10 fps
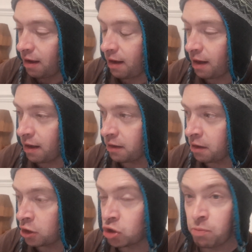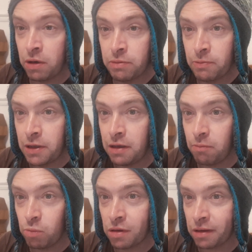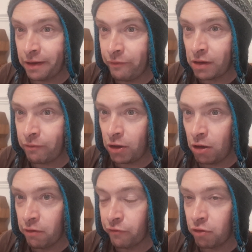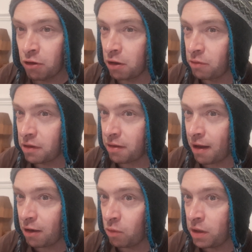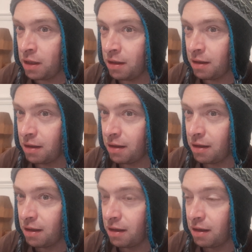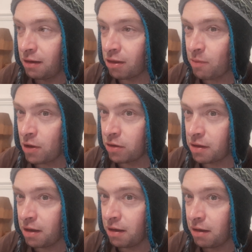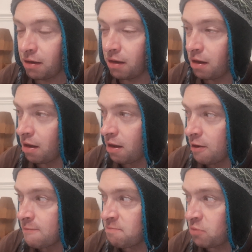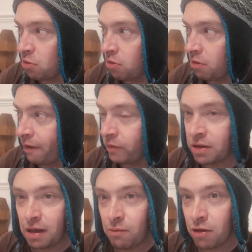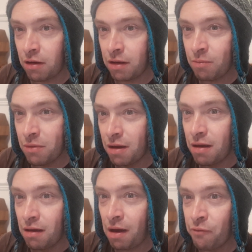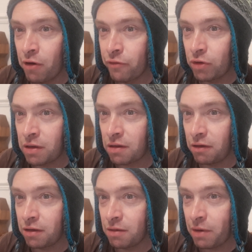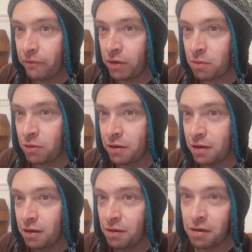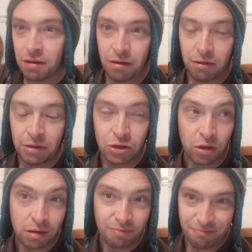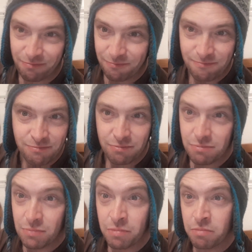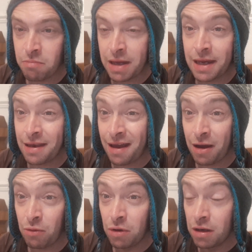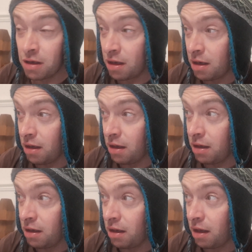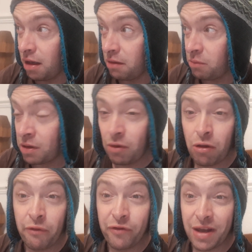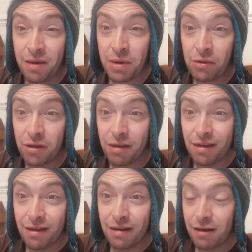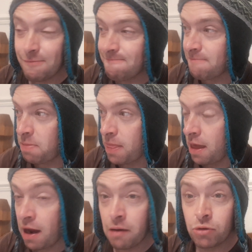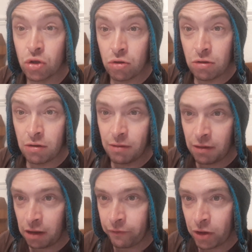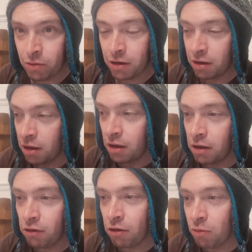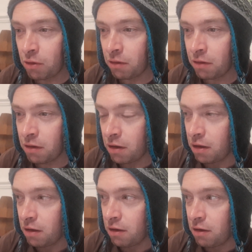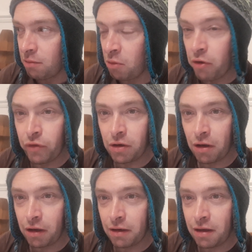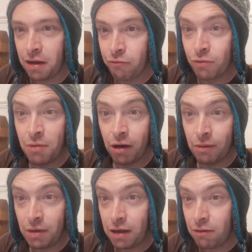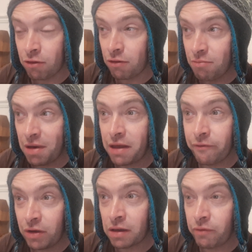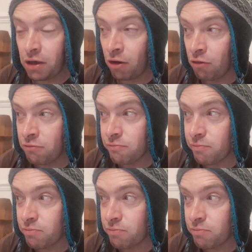And I should probably save this video for closer to Halloween, to be honest here but at the same time, I'm rather excited about one, so we just make it now so I don't forget about it. And I'm sure, dear viewer, you will more than likely remind me to make this video,